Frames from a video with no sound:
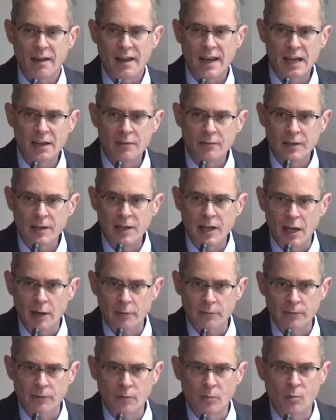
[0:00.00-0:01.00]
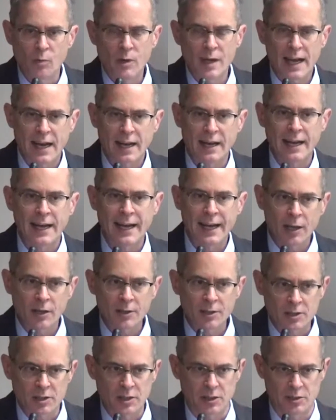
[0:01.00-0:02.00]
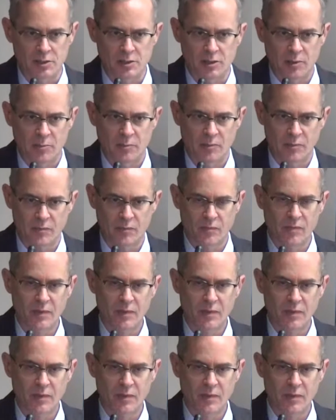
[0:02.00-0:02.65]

even if we had a health system